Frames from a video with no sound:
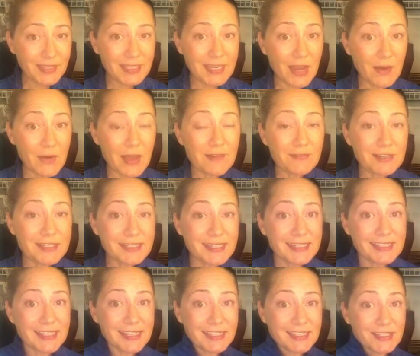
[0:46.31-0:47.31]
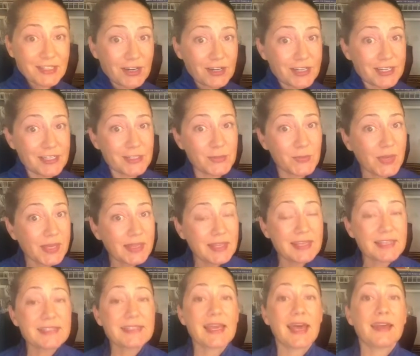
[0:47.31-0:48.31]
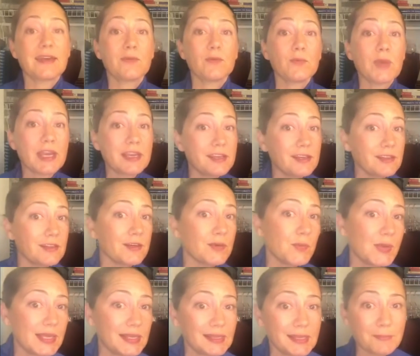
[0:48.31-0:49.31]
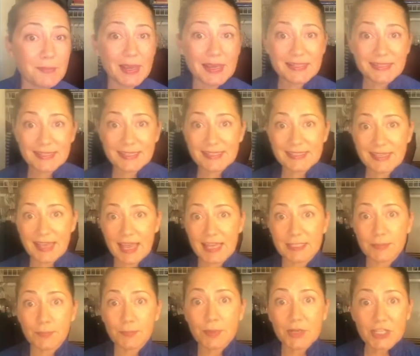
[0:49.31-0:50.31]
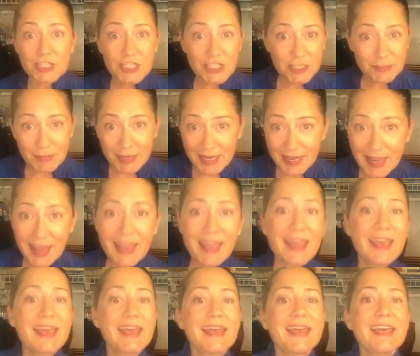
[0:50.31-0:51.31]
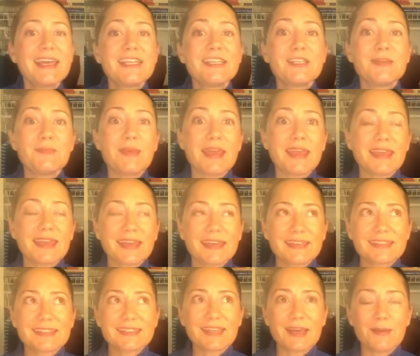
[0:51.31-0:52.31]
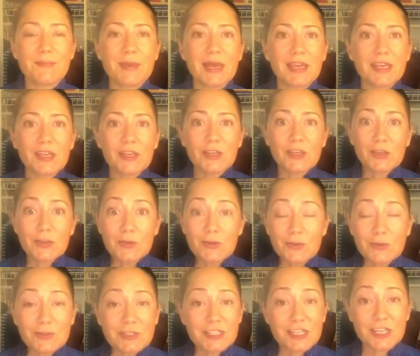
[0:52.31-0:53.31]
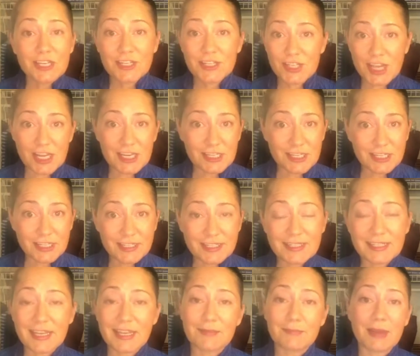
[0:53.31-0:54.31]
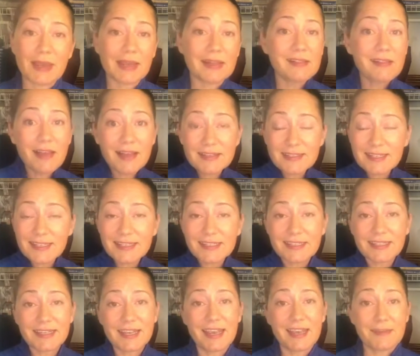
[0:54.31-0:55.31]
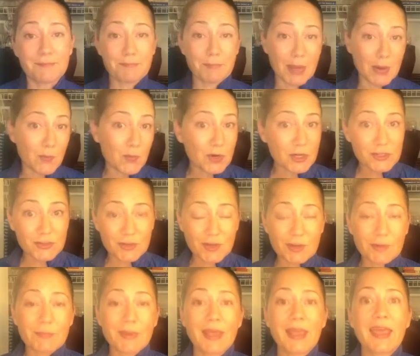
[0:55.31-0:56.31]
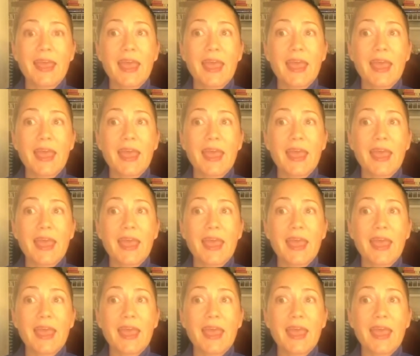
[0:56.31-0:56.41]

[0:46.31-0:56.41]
Now, ever since I started doing this on a regular weekly basis, it has pushed me to make some huge changes in my closet, my wardrobe,